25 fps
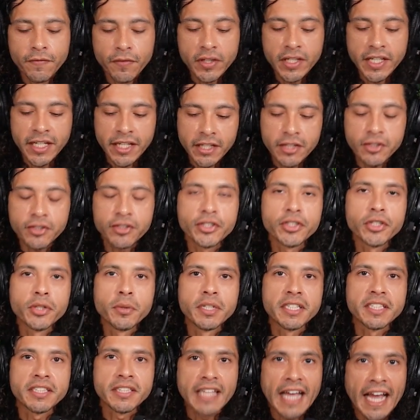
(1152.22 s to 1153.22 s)
If the
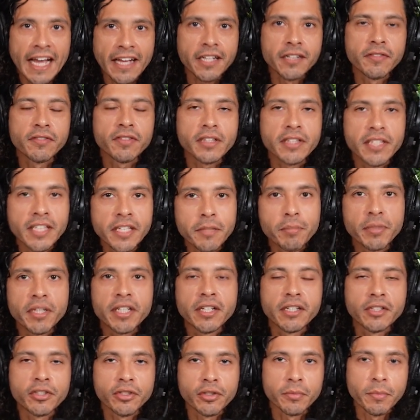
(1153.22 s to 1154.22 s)
issue is lack of
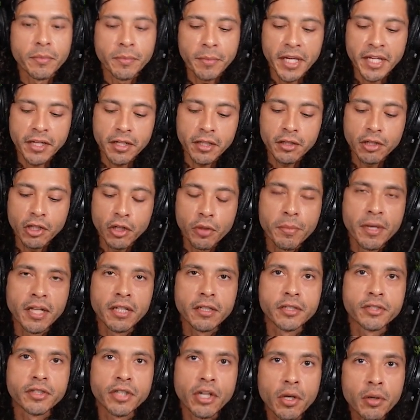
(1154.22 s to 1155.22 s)
sleep because you're making
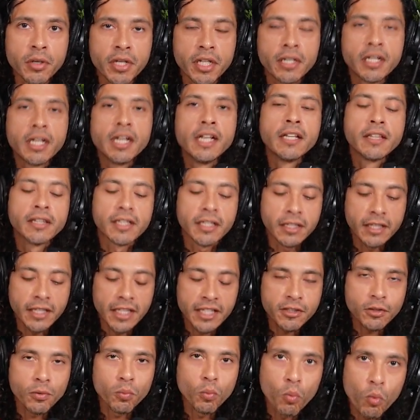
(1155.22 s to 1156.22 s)
low melatonin,
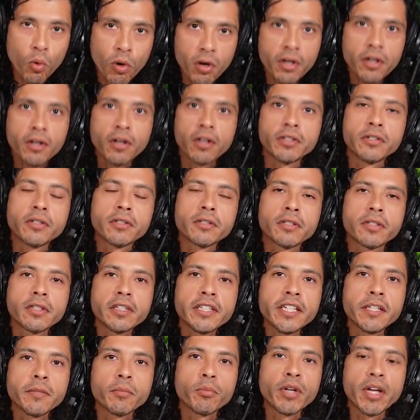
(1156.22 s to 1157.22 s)
then let's work on
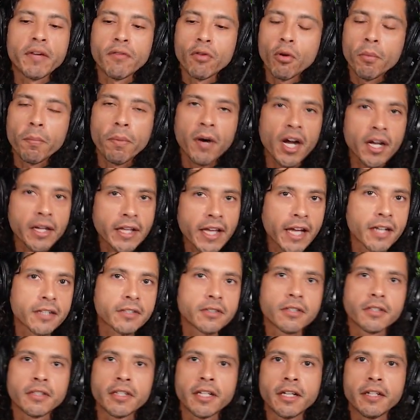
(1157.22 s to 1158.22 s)
your sleep. We have a whole
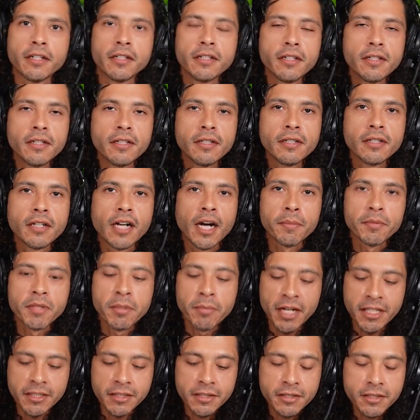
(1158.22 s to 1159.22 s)
podcast on that,
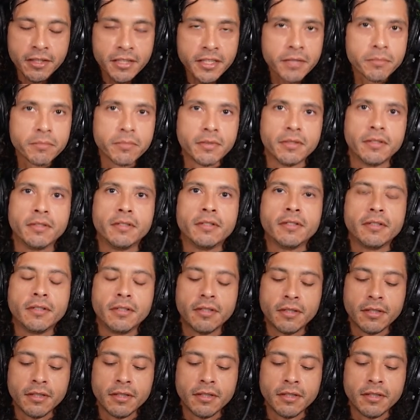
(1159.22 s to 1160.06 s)
optimizing sleep.